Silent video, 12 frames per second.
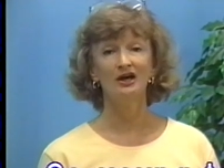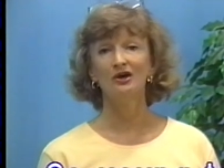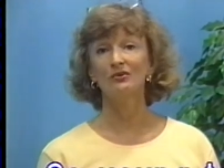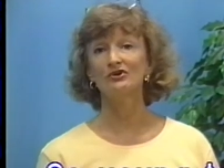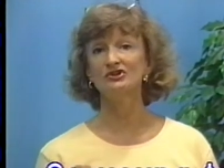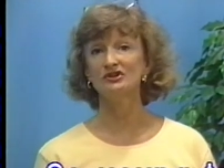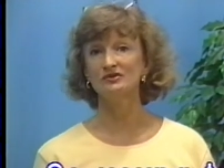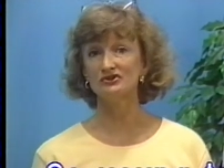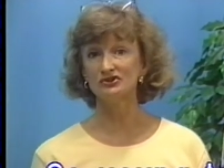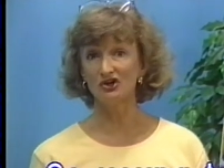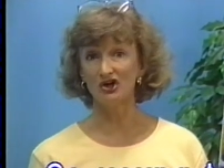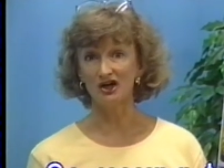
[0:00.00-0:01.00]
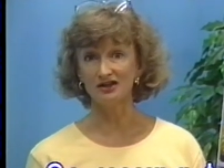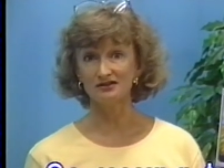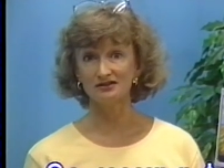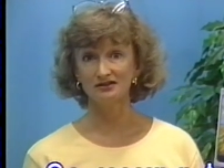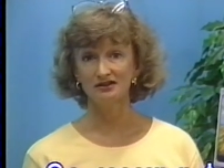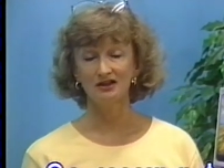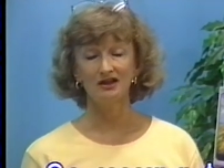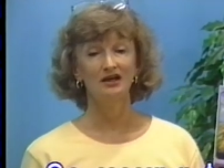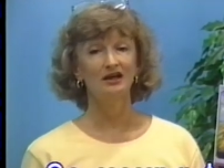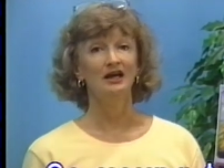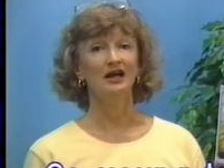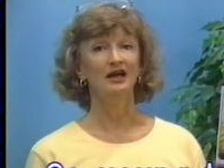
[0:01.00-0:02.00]
Well, she was caught.
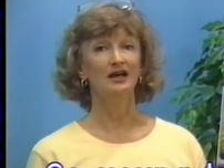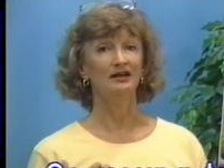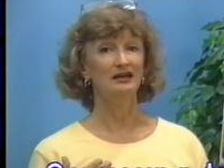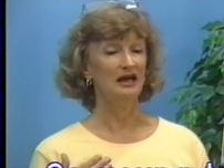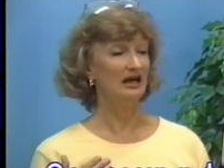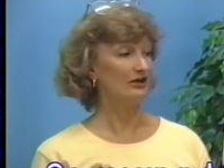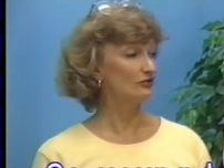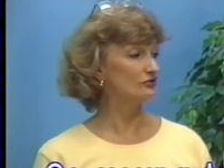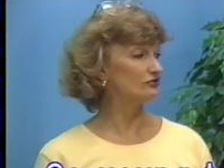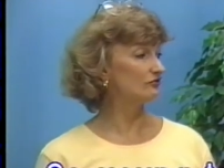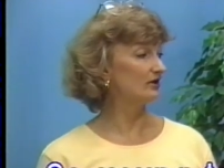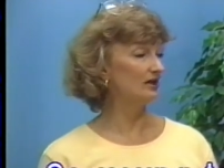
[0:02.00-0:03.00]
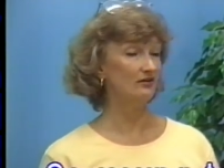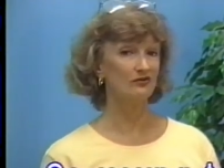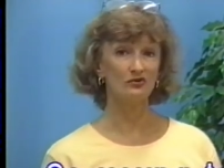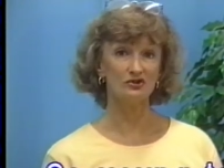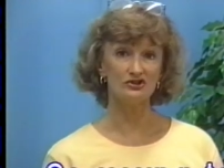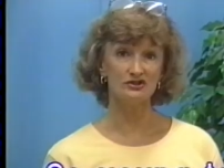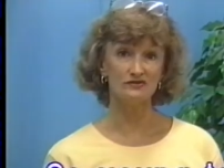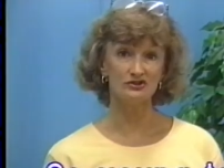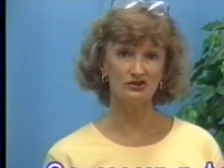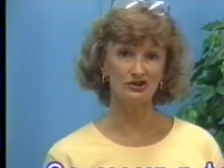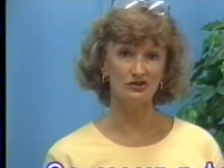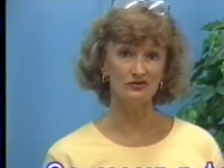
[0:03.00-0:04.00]
And at her trial, of course, she was
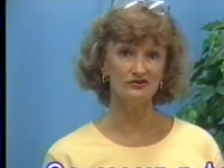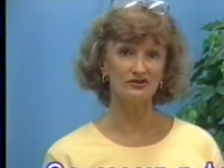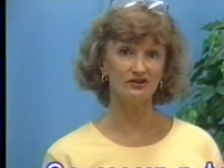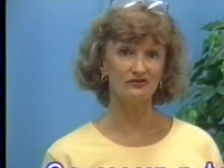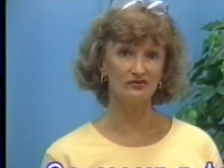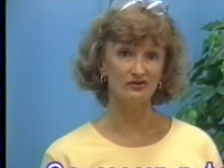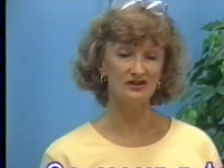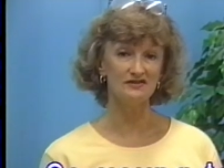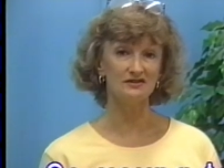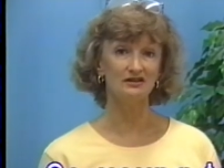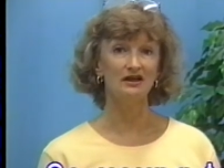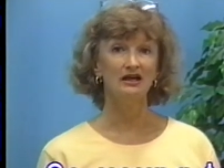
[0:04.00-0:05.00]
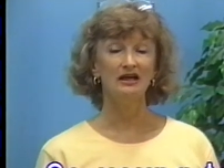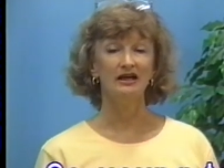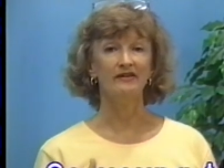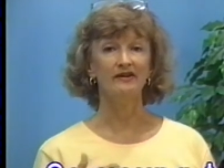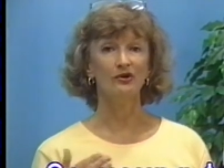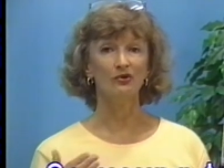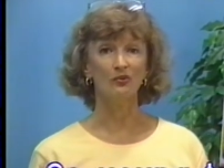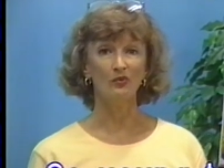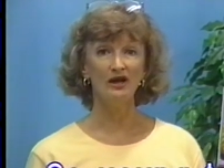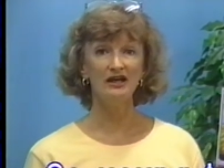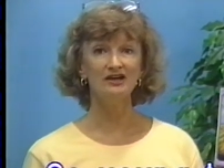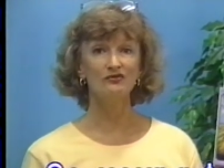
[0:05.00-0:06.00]
accused of treason, and they were
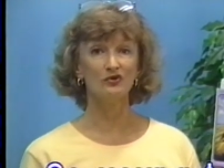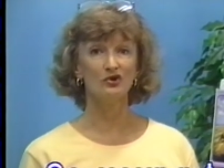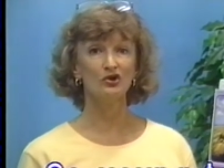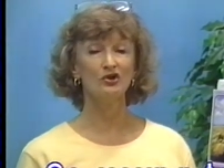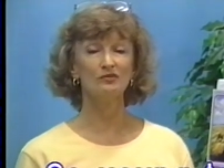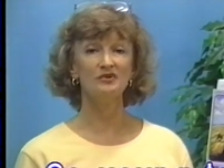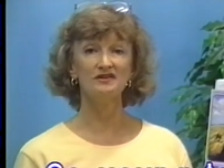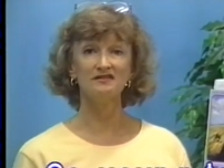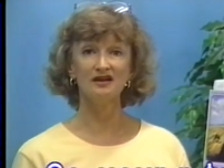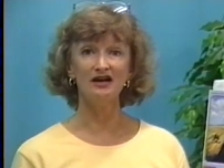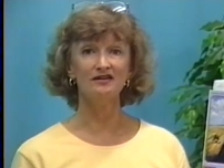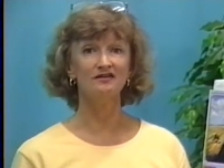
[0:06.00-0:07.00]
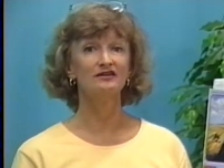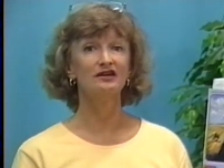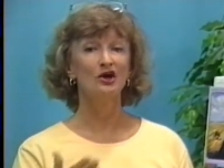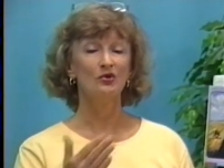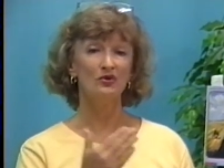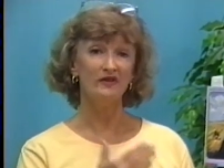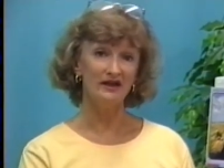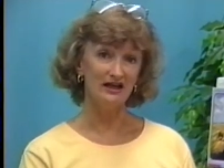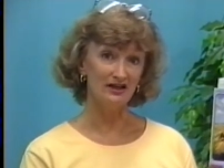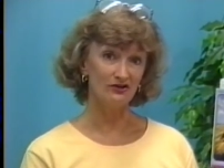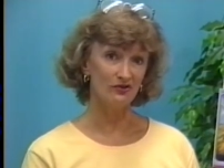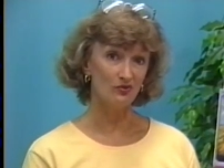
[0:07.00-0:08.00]
waiting for her to be sentenced when the
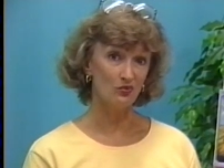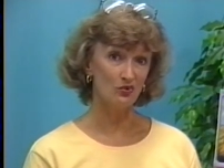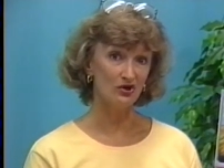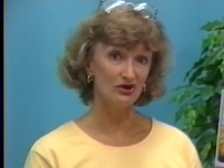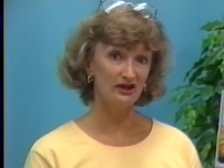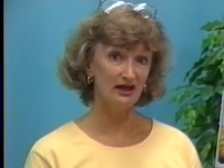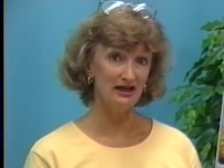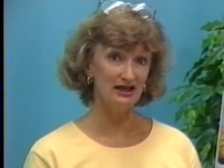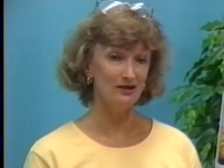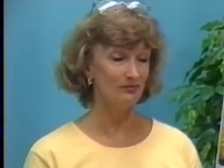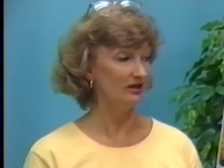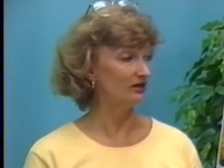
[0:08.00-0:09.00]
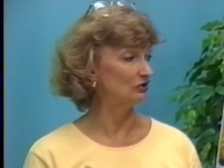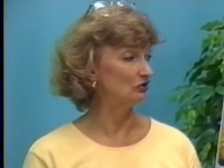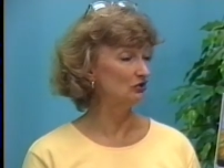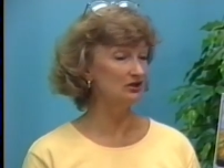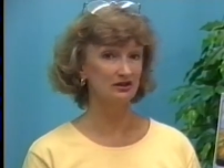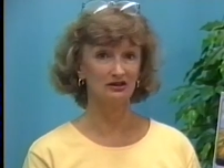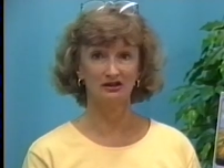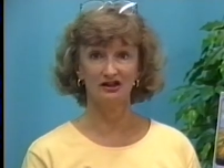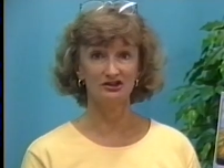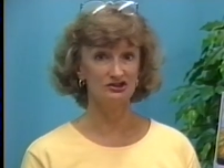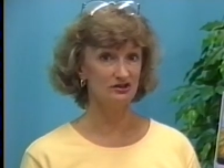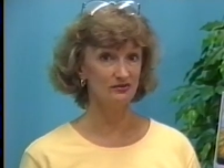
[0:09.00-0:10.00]
end of the war came. And it looked
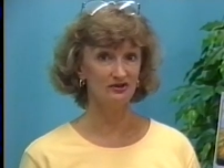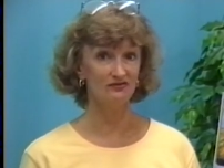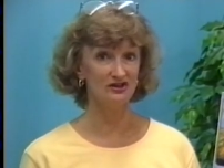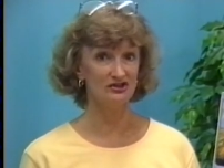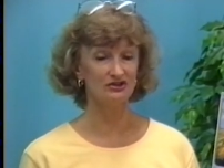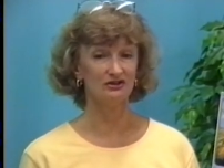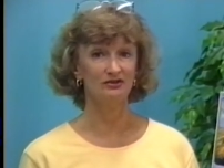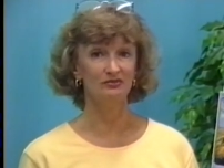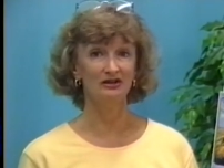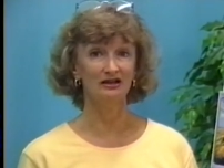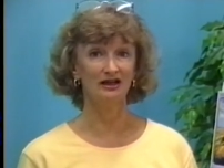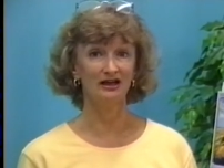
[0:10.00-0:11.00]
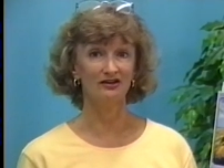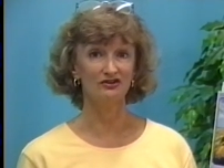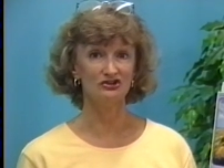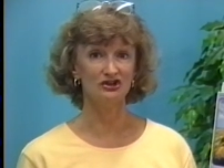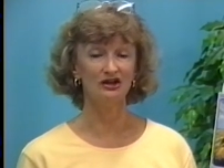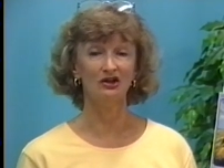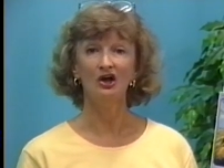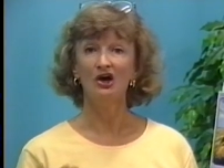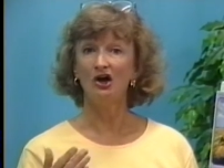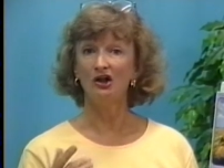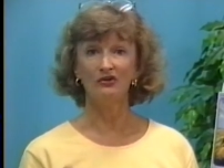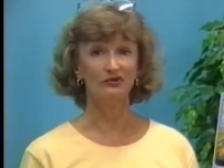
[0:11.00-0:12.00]
like she would eventually be let out of jail,
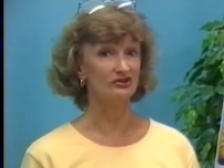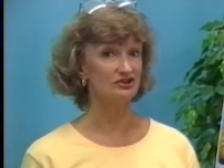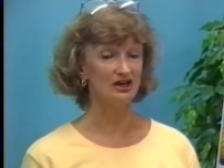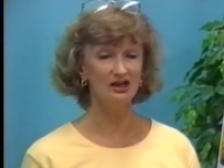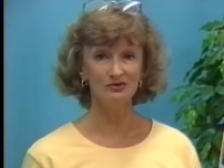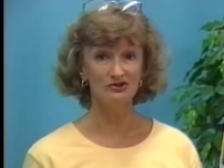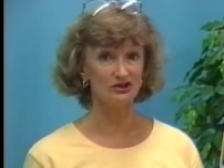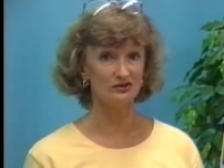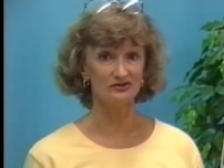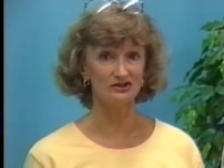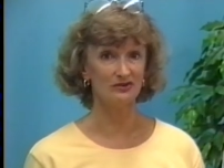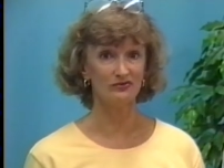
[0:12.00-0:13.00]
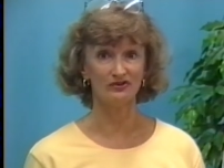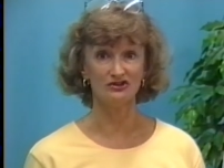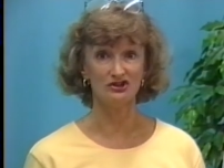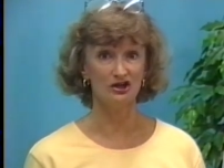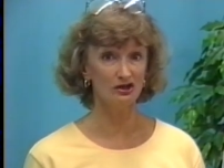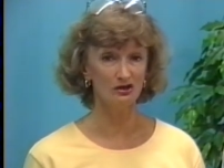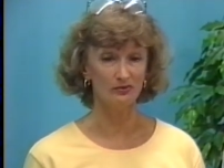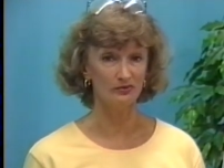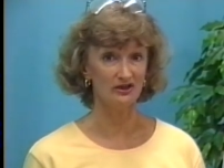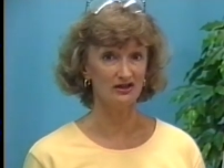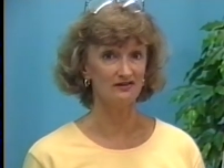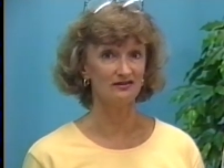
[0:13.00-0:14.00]
although her time in jail was absolutely terrible
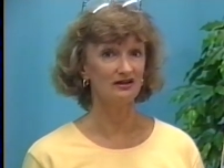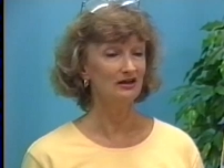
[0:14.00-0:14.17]
because